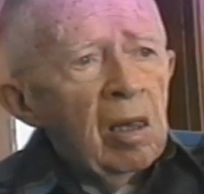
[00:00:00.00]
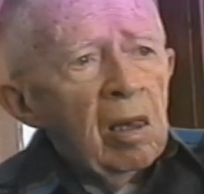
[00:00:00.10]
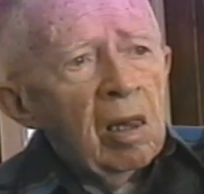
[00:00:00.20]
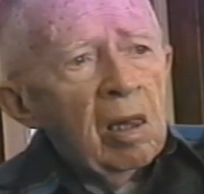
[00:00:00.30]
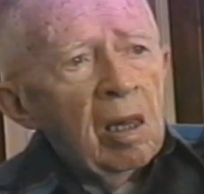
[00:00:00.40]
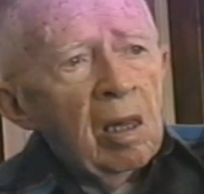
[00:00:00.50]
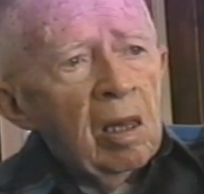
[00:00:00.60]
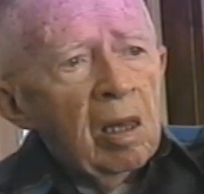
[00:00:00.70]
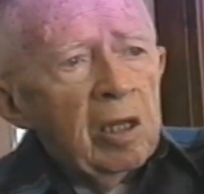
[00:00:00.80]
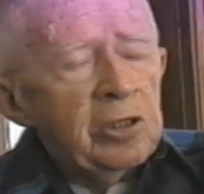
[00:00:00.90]
So the,
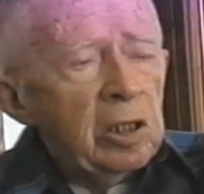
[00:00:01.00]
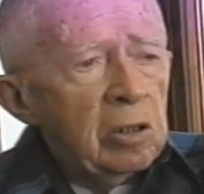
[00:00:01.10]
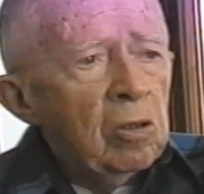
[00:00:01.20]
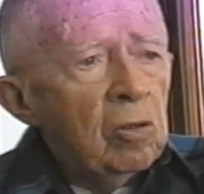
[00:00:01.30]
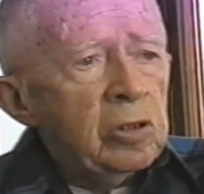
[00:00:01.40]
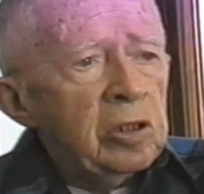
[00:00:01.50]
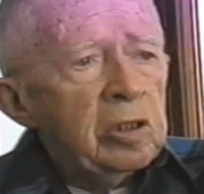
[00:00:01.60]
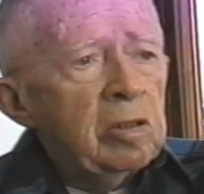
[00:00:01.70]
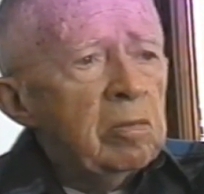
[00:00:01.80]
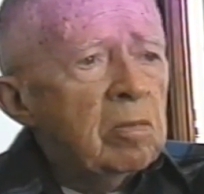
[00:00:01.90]
the, board, courses.
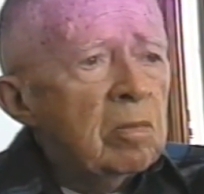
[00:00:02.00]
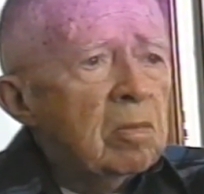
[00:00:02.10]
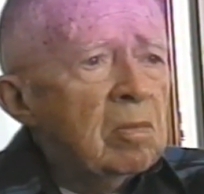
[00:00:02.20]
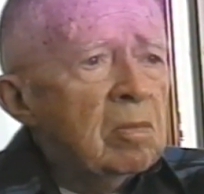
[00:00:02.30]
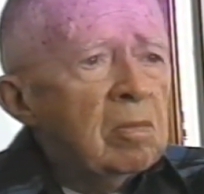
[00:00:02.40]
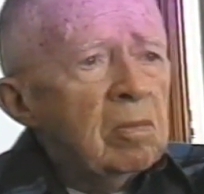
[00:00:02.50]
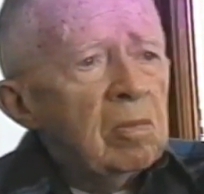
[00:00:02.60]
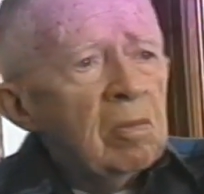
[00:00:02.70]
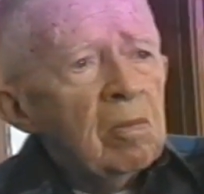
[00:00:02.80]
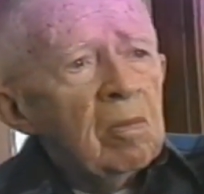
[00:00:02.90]
the boarding house
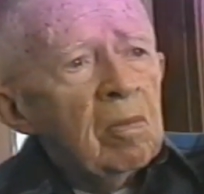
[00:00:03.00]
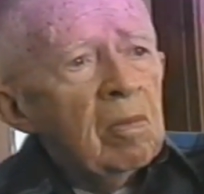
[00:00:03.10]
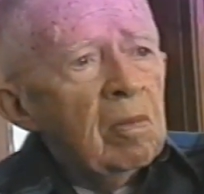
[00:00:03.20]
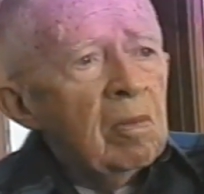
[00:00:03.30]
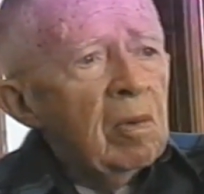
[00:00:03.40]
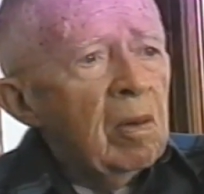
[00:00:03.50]
was full of widows?